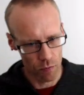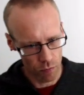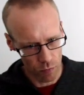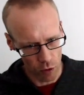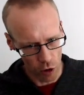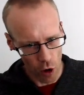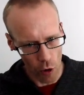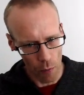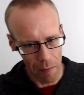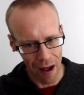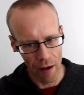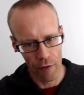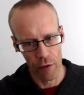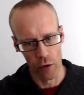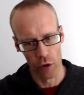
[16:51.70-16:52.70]
load my
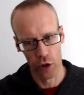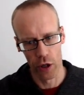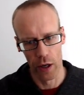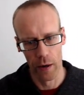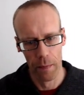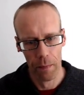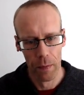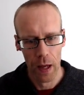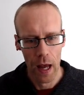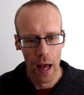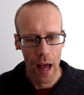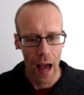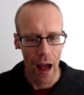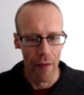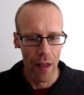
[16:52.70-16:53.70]
function,
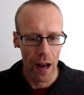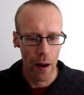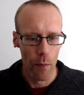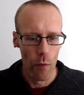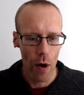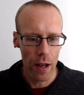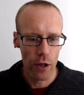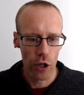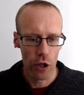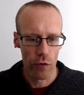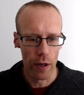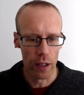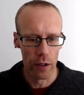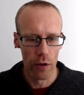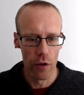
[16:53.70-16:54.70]
and then I'm
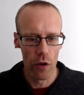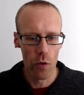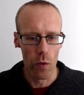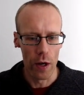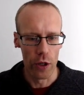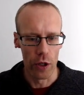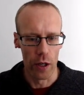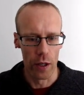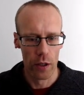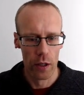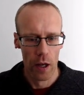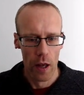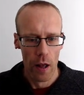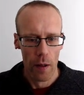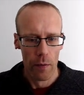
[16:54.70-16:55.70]
registering the new widget
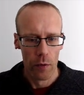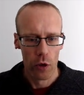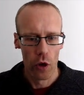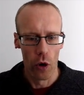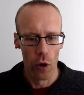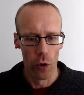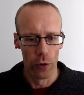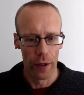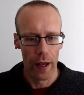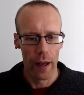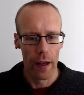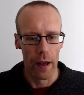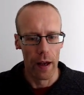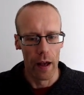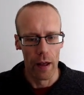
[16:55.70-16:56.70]
called
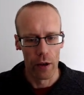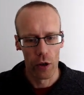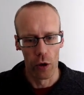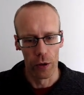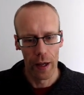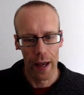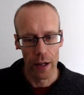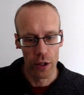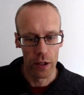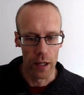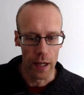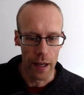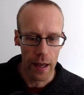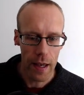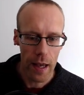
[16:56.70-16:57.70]
HTESPW